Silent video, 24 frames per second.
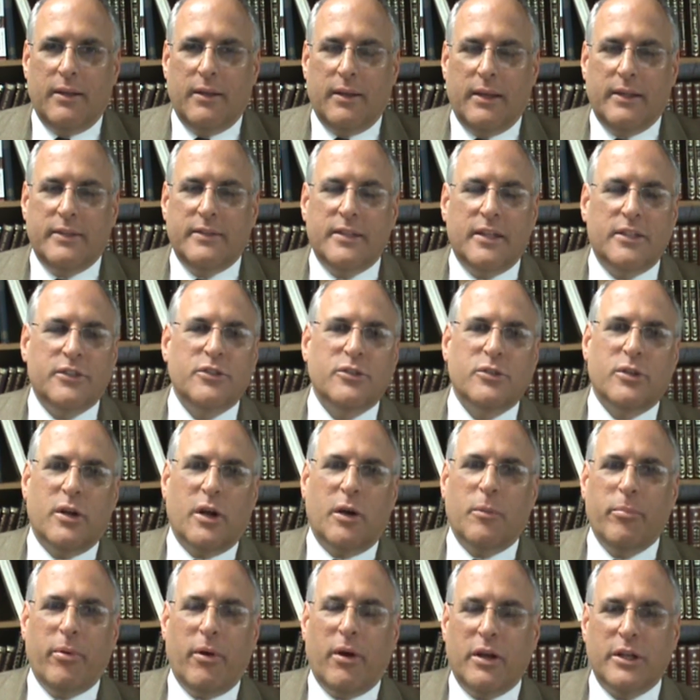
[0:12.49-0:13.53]
It touches on
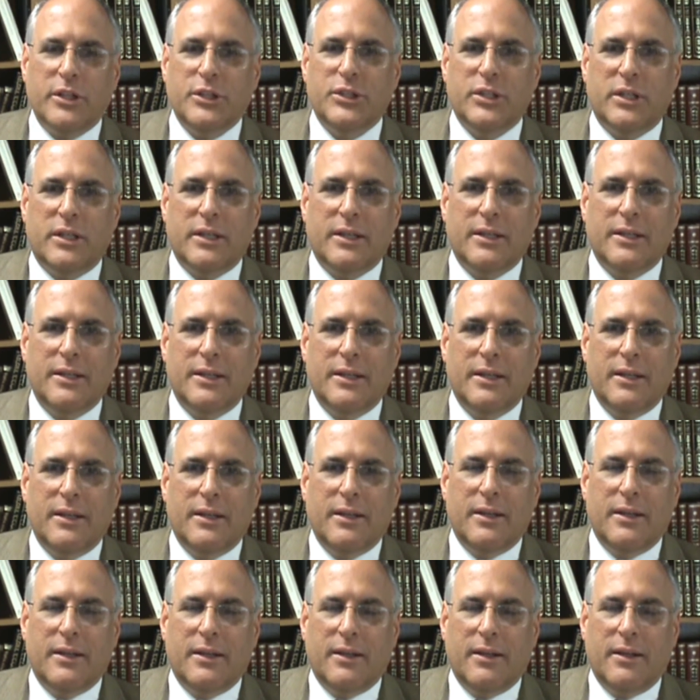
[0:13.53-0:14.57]
our Parsha,
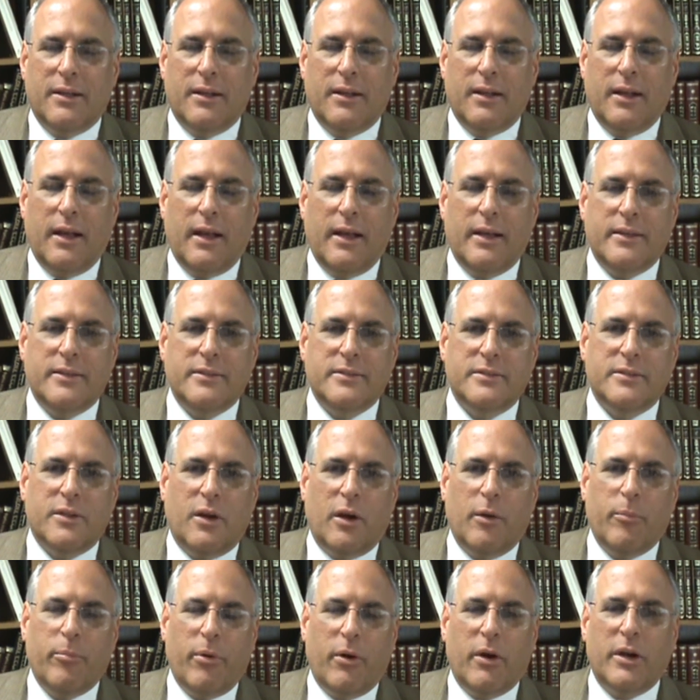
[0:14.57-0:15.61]
as
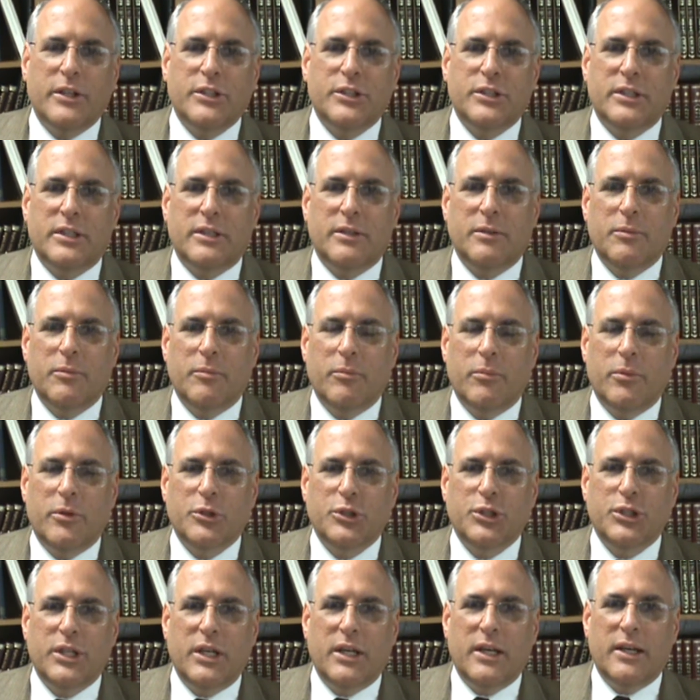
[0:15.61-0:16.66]
our Parsha,
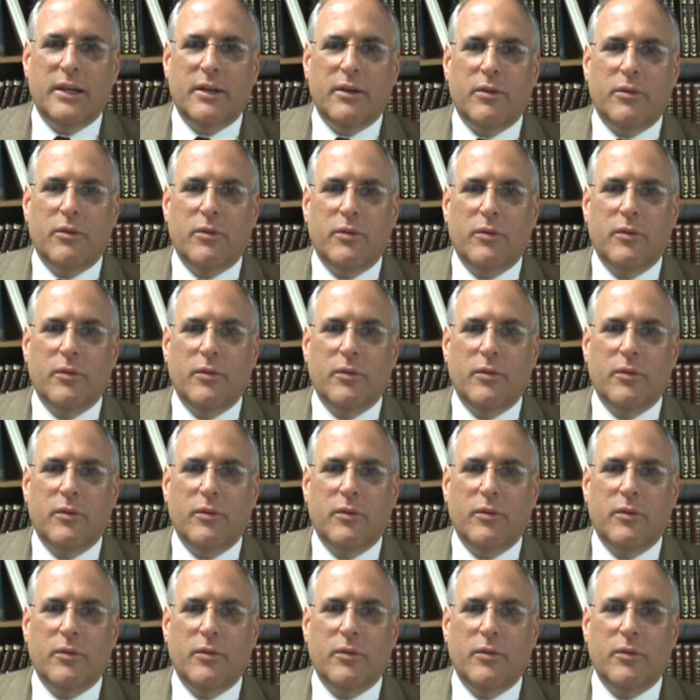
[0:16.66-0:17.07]
Moshe